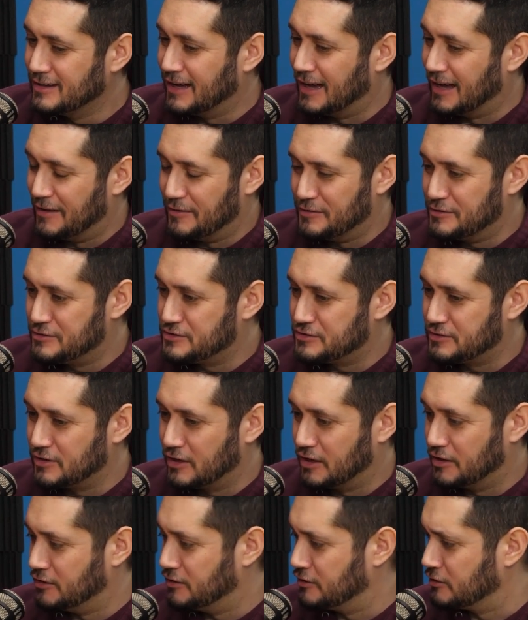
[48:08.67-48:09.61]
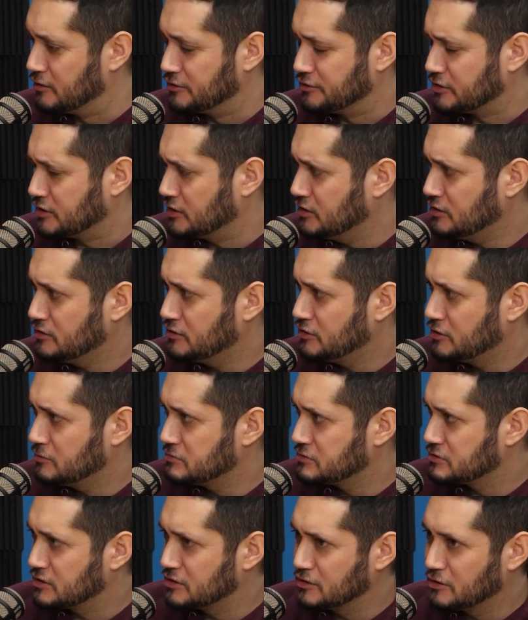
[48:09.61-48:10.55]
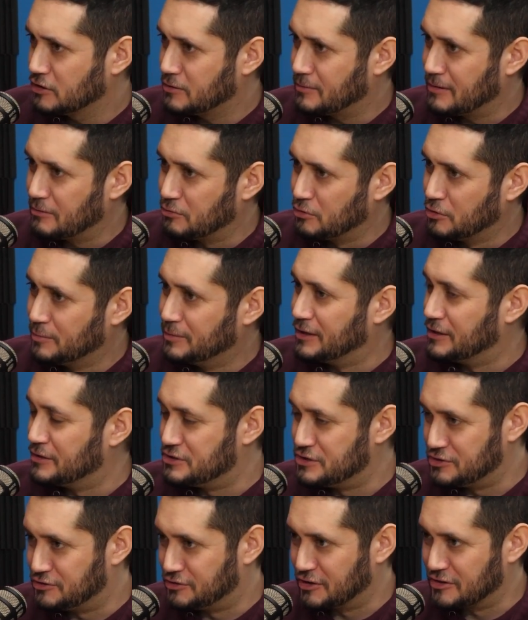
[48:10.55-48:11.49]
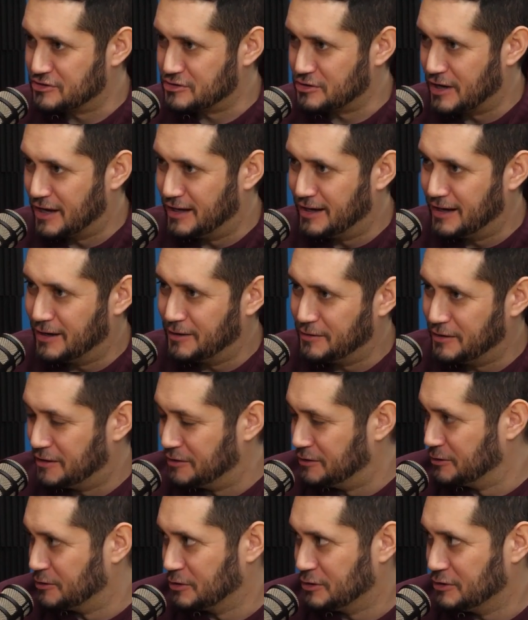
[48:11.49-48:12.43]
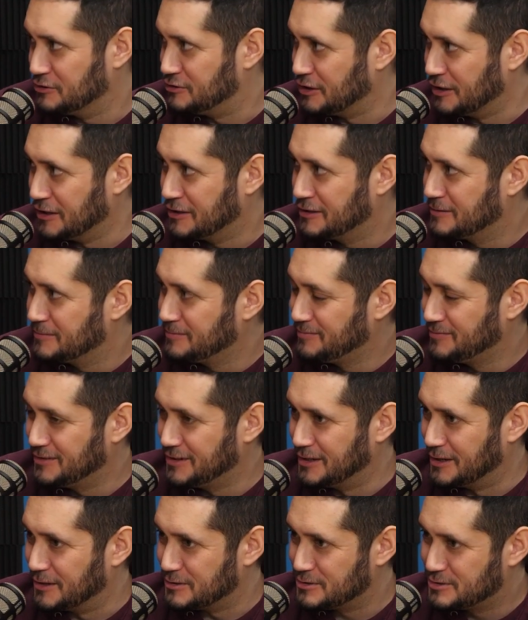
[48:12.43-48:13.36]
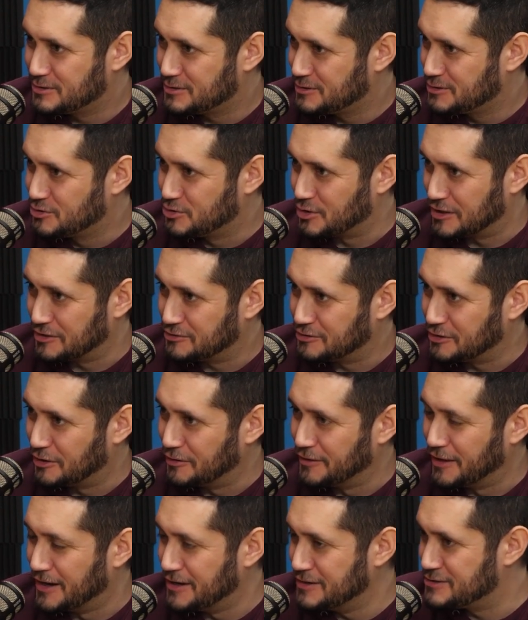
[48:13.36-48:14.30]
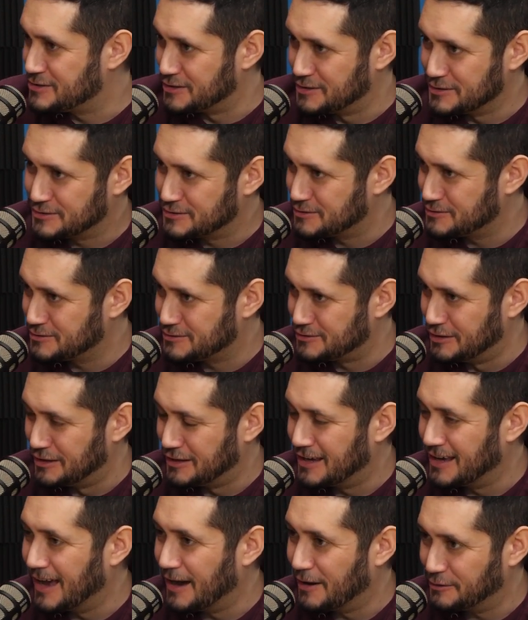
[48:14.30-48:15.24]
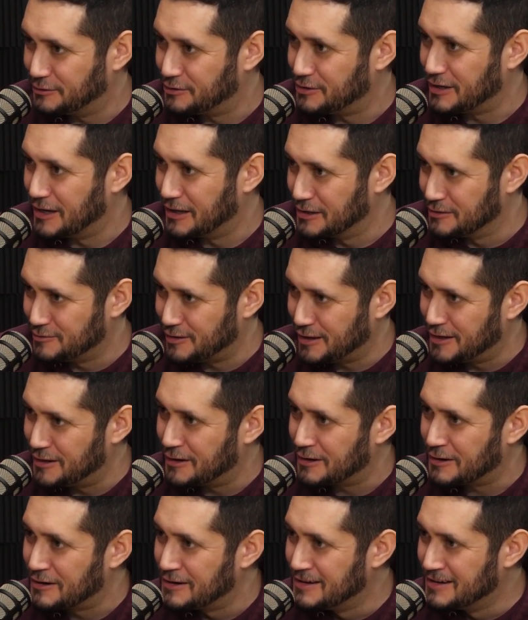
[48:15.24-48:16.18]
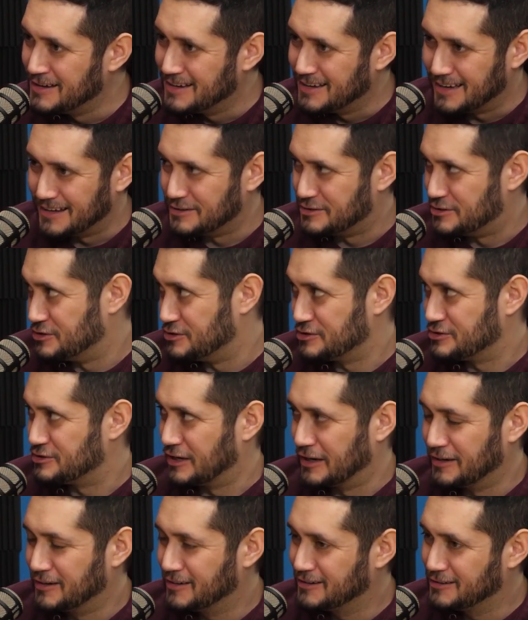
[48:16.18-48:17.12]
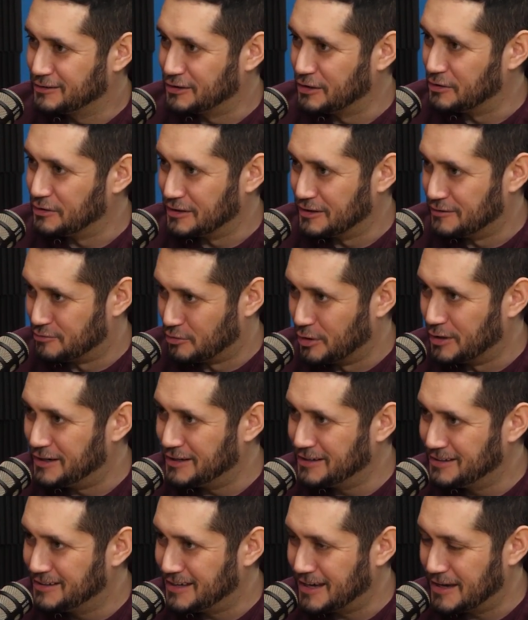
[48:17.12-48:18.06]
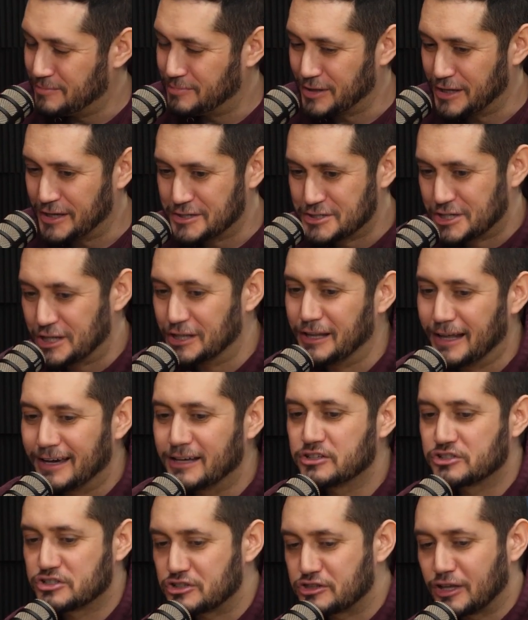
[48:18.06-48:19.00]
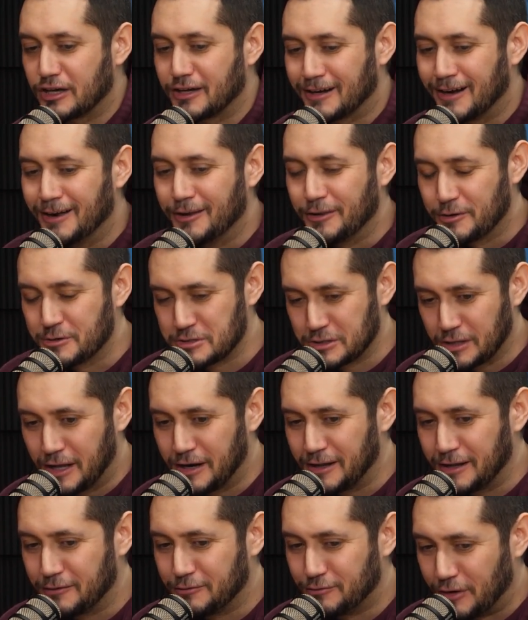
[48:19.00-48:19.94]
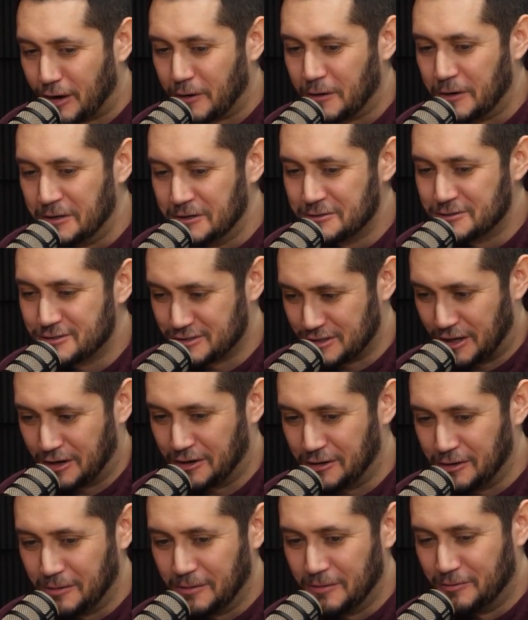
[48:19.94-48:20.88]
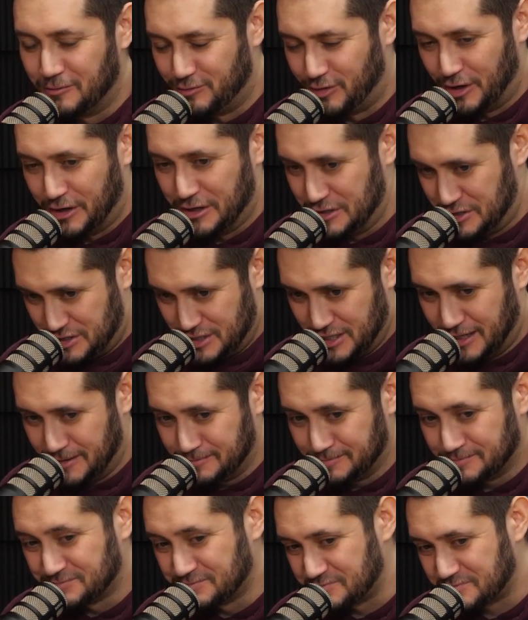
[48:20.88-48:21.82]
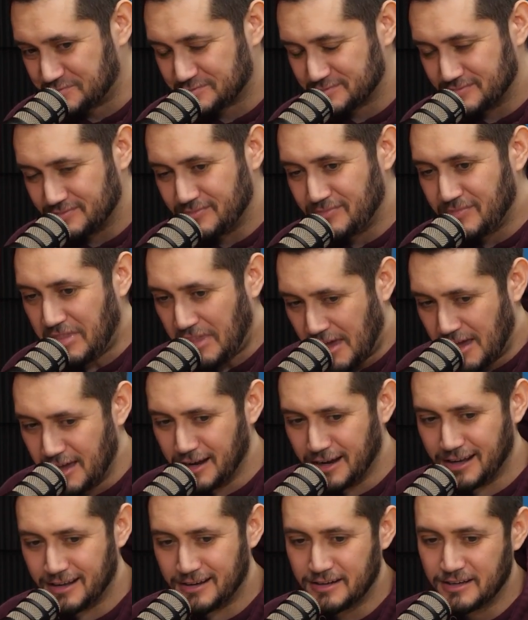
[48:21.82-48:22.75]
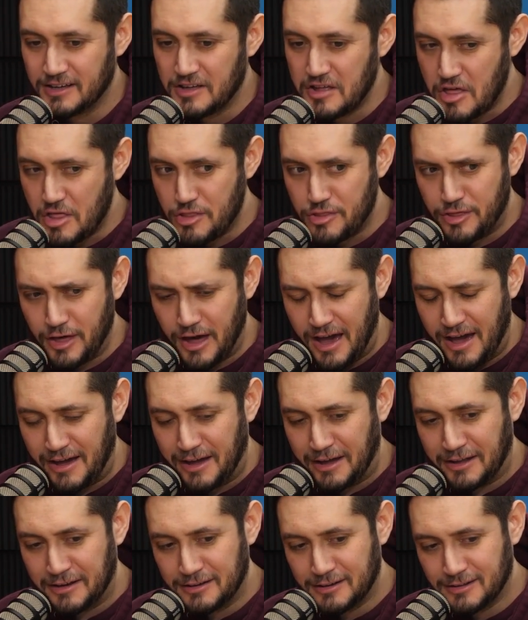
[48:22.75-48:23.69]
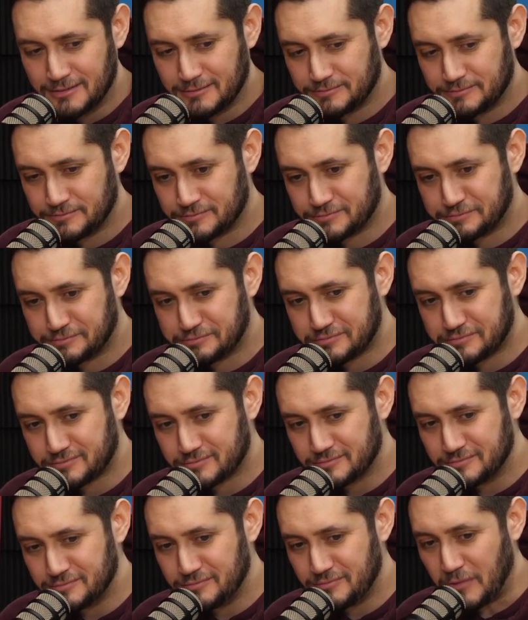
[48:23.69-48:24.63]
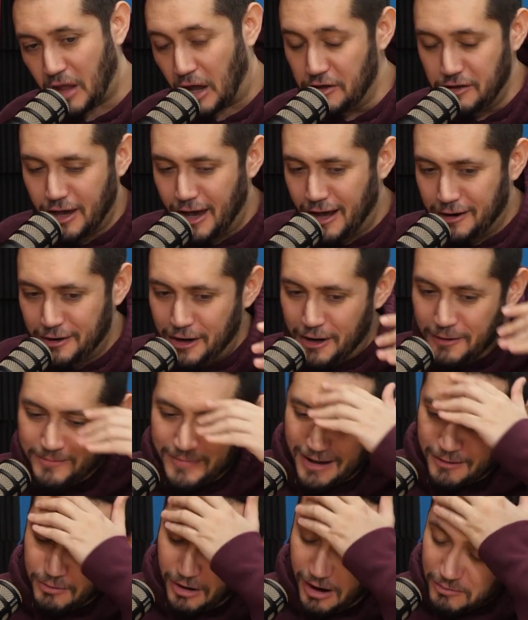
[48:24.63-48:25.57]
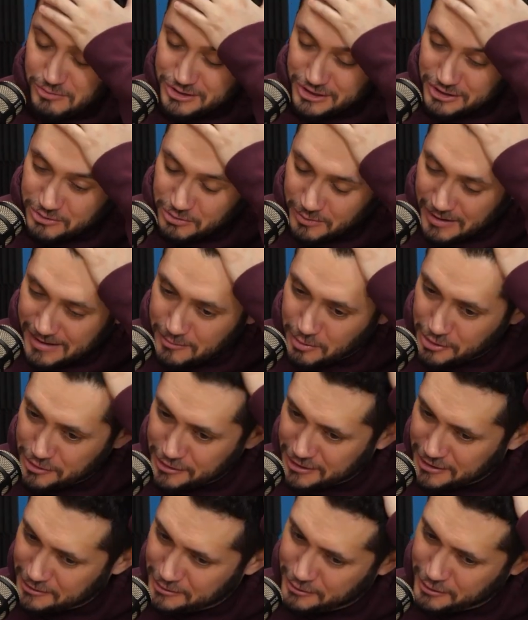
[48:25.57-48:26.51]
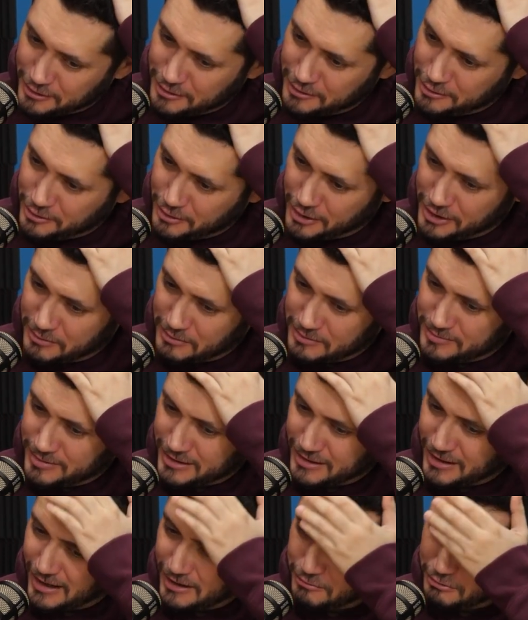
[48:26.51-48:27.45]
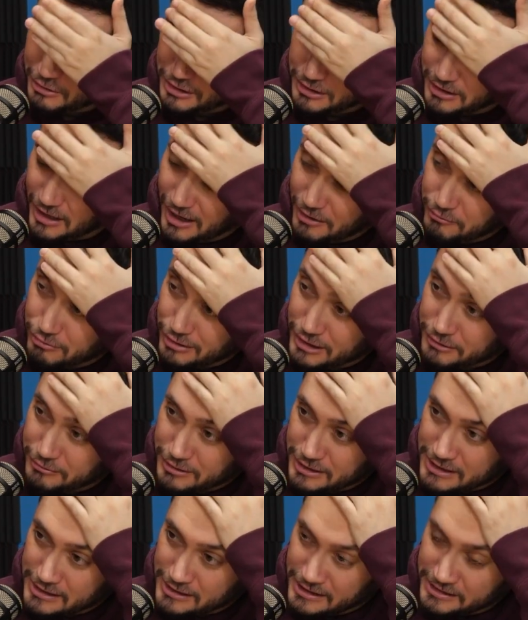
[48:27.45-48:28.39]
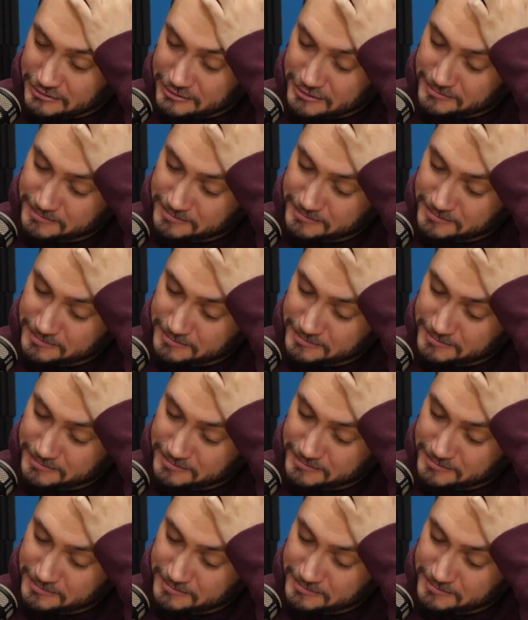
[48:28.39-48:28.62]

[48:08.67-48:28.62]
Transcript: And the girl's like, oh no, I'm just going to go to my room. And then she sticks her head out, and the girl's like, you know, dressed all nice and is sneaking out into the elevator, and she's just like clearly avoiding Kate Blanchett. Like, it's just like, there's a lot of like very subtle, funny shit in it that, I don't know. I was into it way more than I thought I would be. I want to watch it. Really liked it.